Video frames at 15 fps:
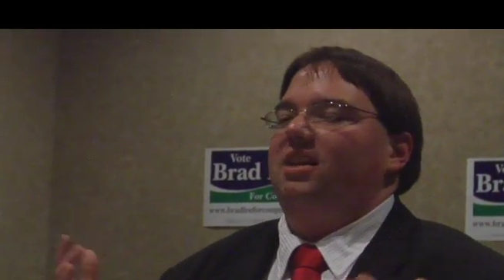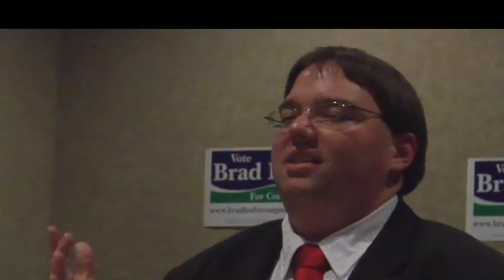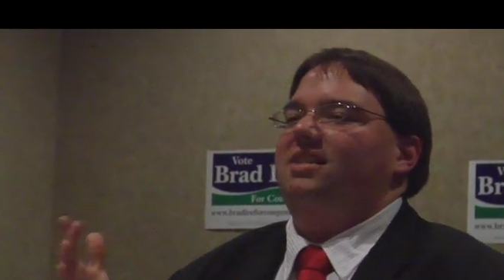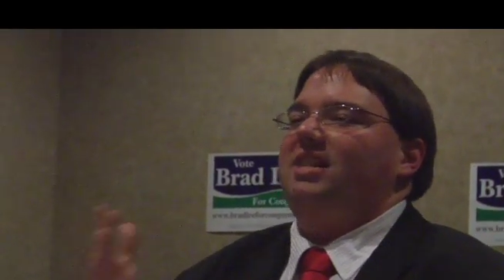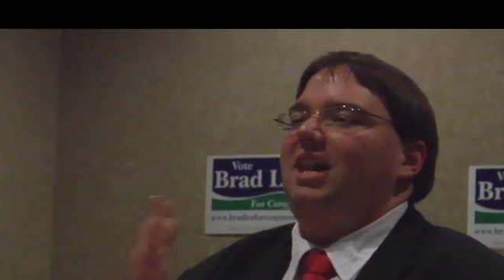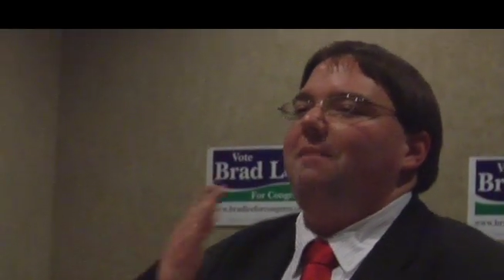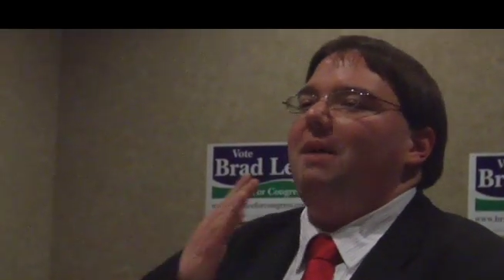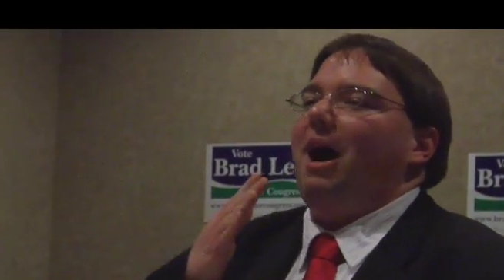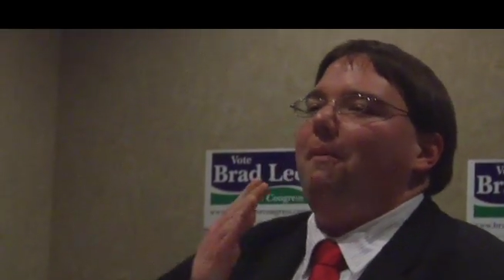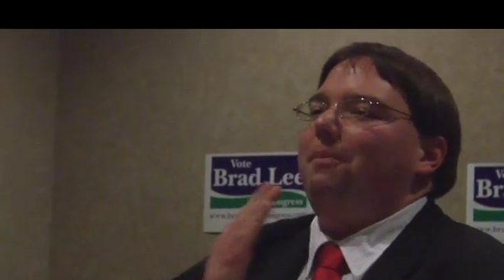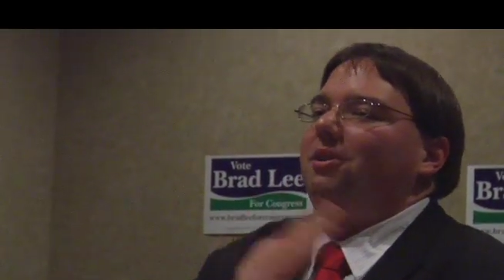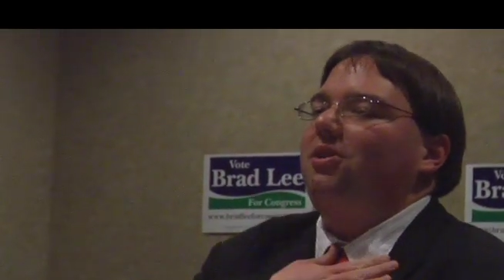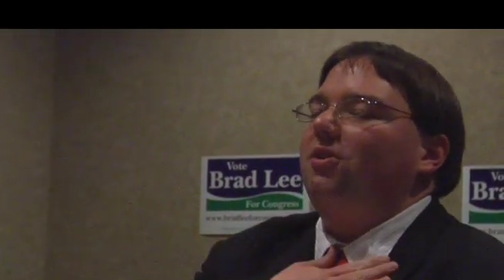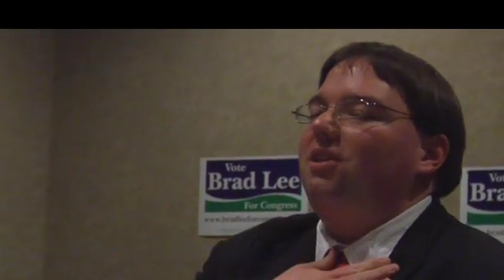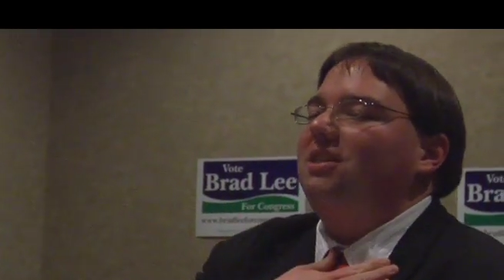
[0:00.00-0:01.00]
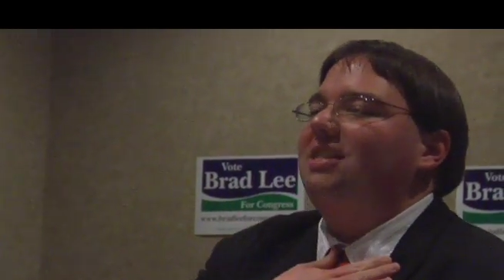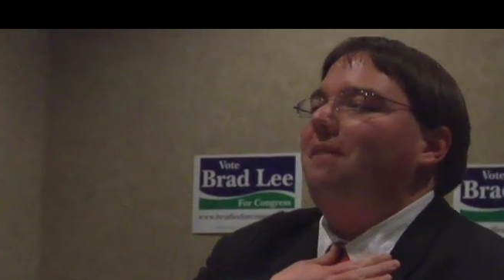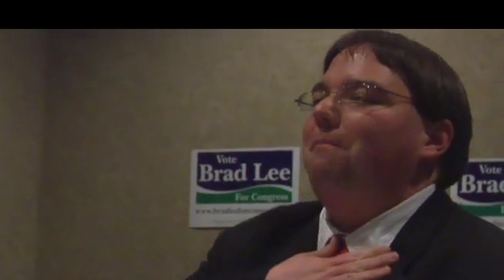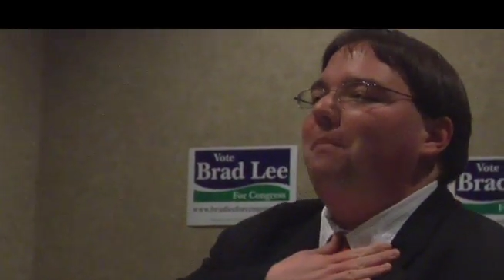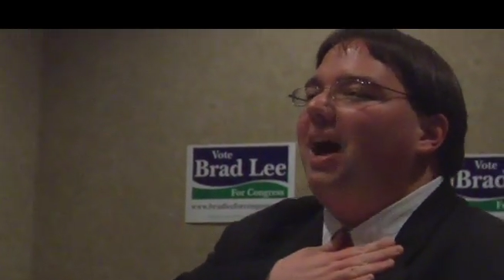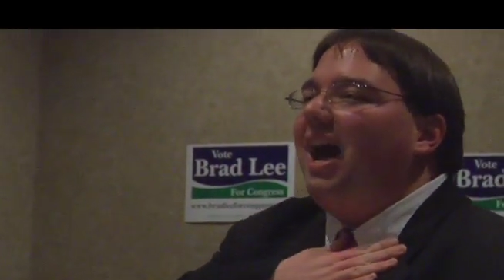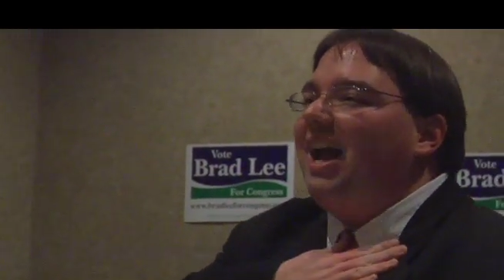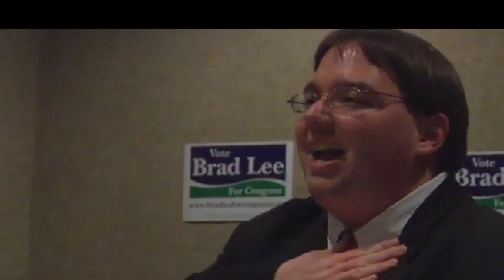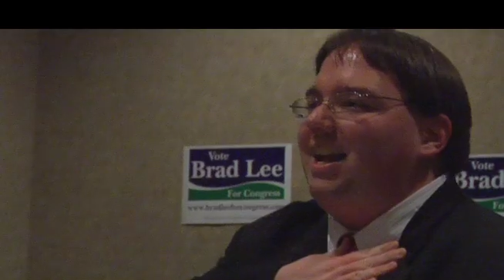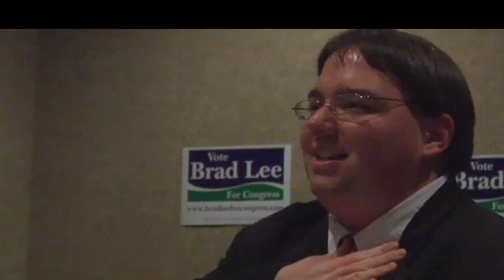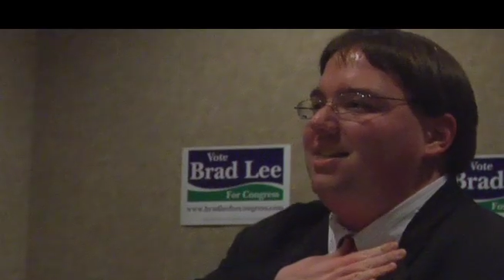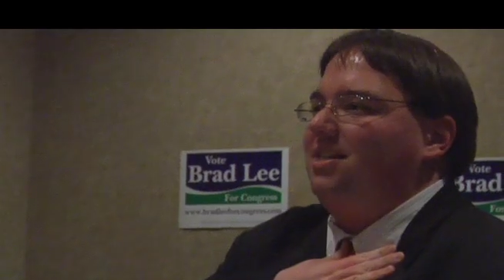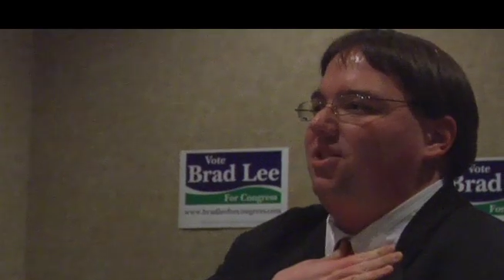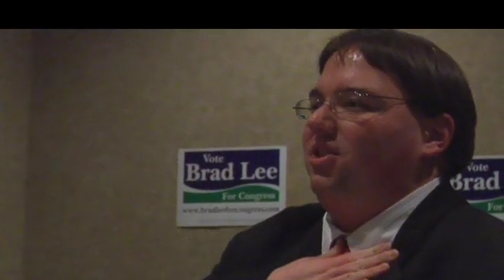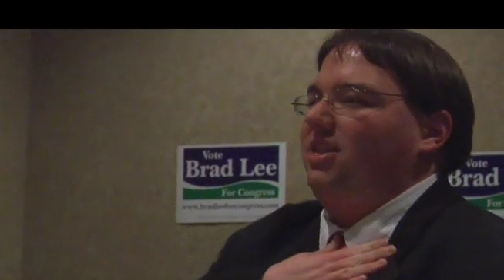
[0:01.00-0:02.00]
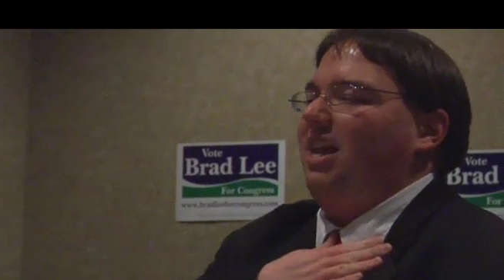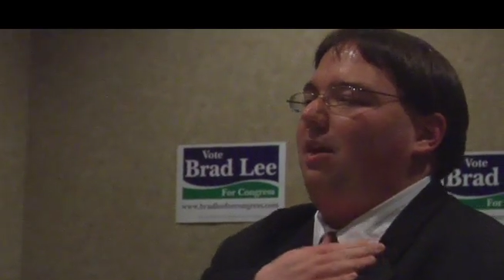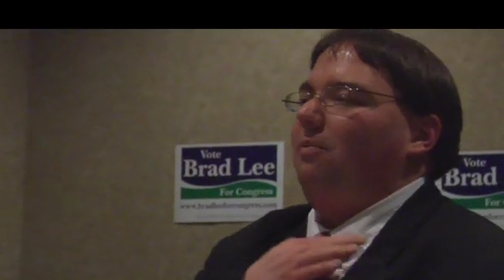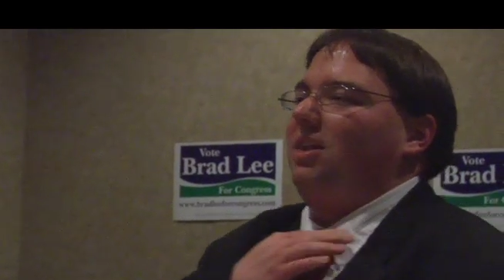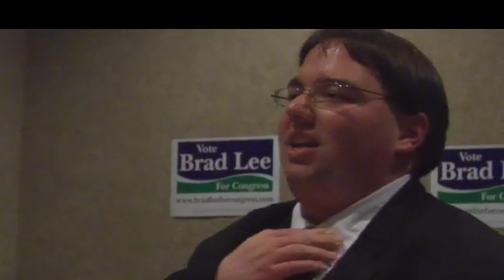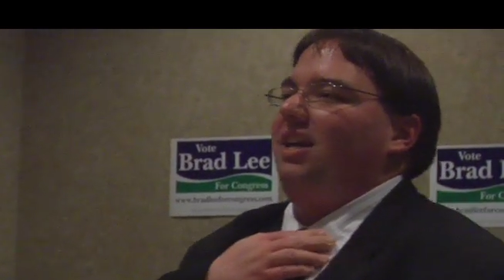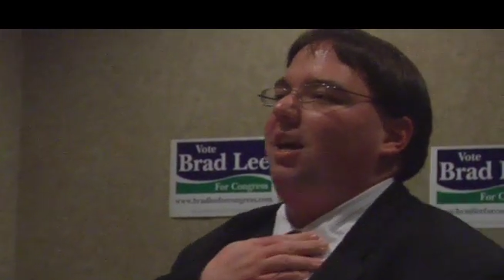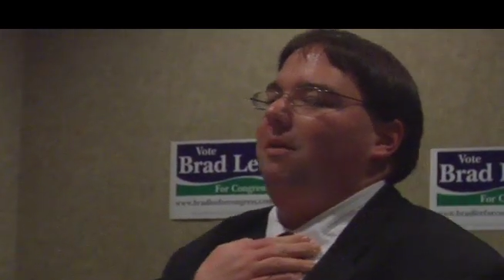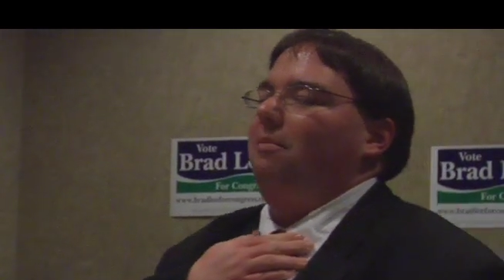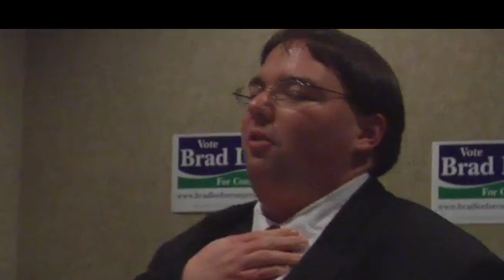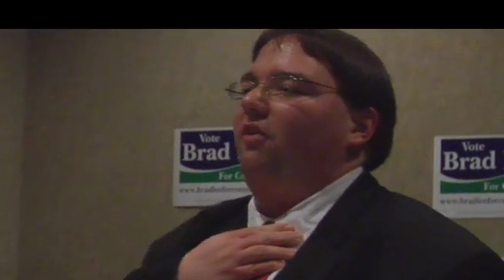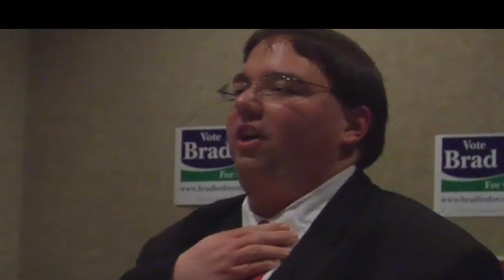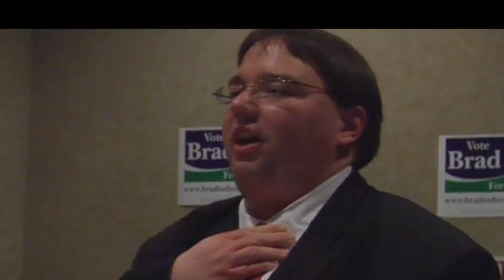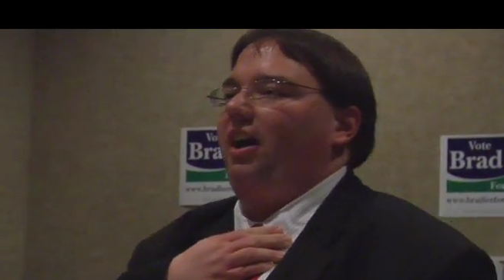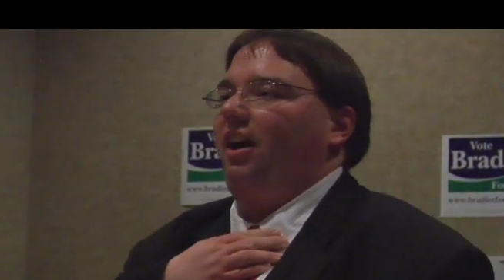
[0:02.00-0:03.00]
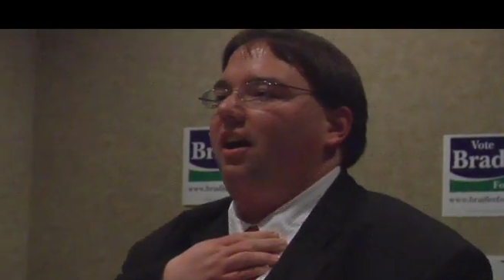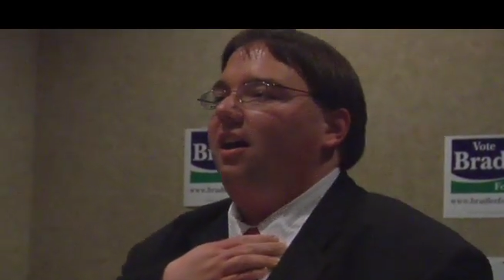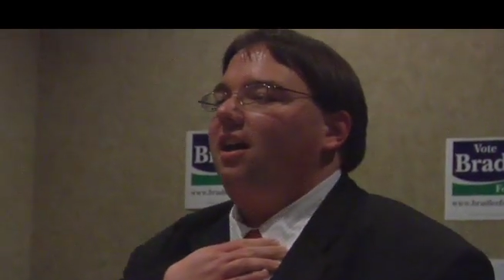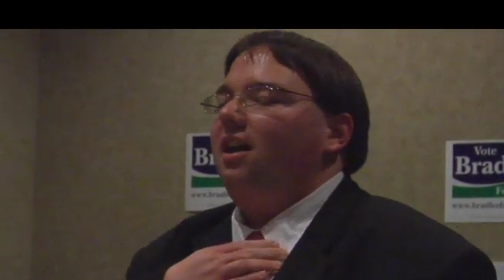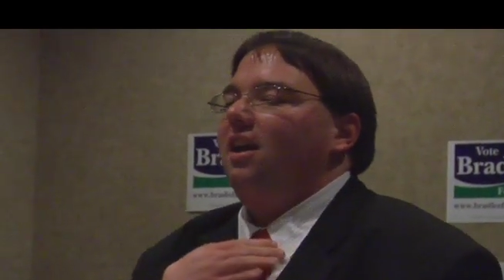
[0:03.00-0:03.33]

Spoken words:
The same opportunities that my ancestors had when they came over here.